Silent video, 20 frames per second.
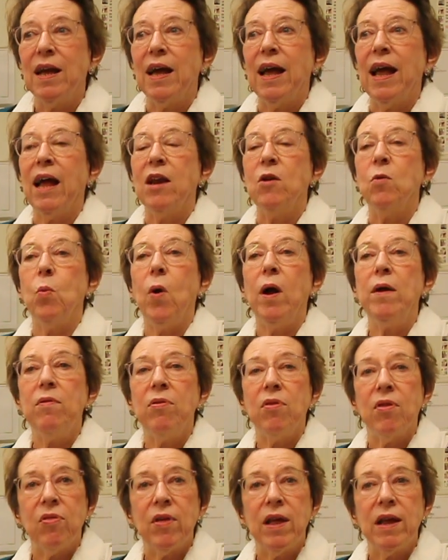And one of
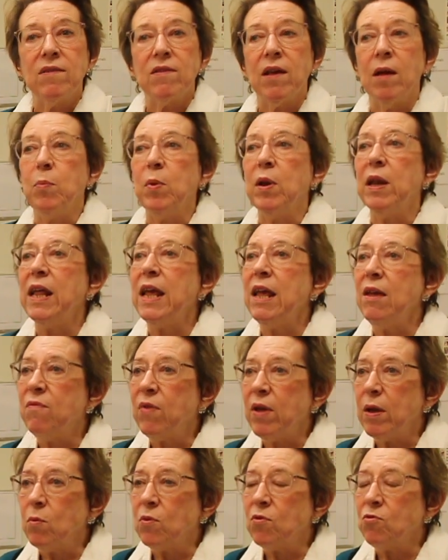the things I believe
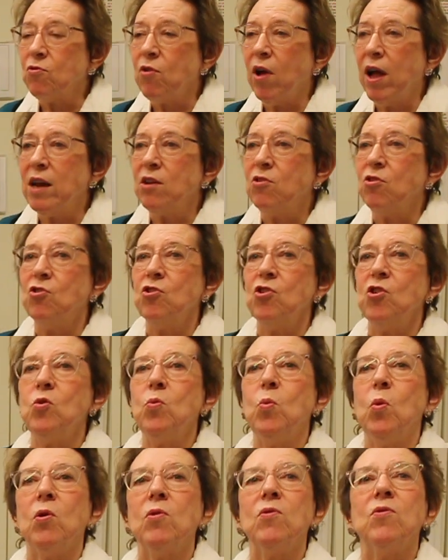he was trying to do
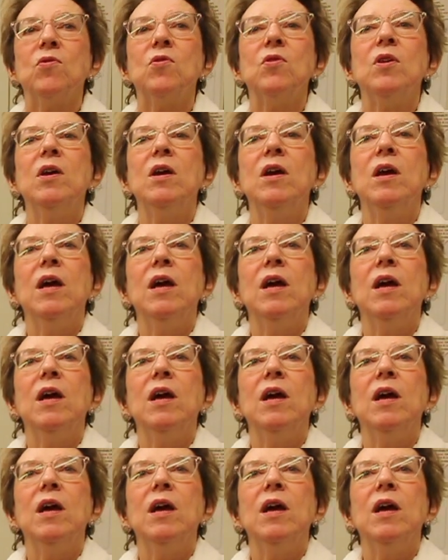was